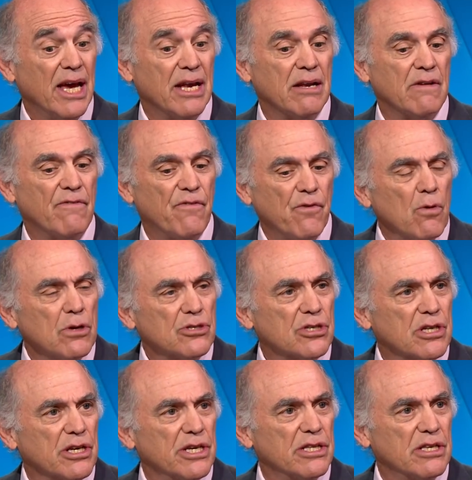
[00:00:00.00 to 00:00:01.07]
And
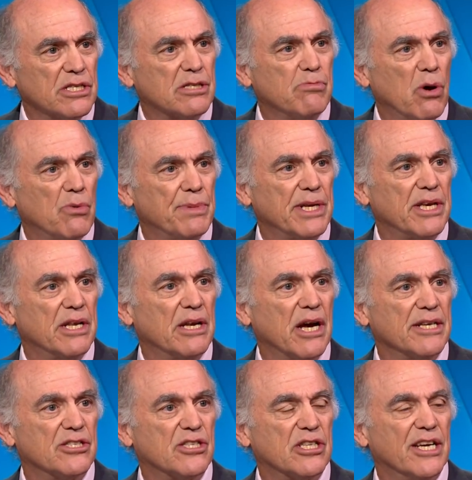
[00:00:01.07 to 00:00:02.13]
unfortunately, this moment in the
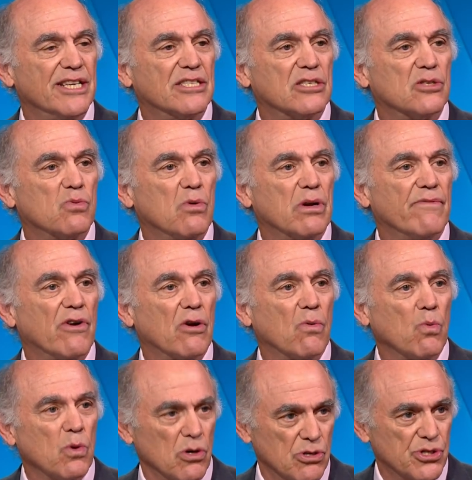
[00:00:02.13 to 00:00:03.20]
United States is one of our
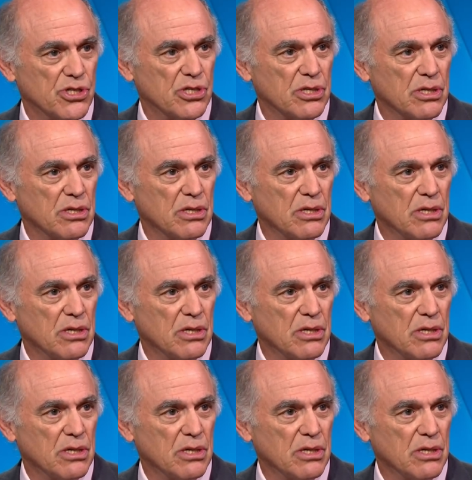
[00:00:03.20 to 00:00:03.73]
worst.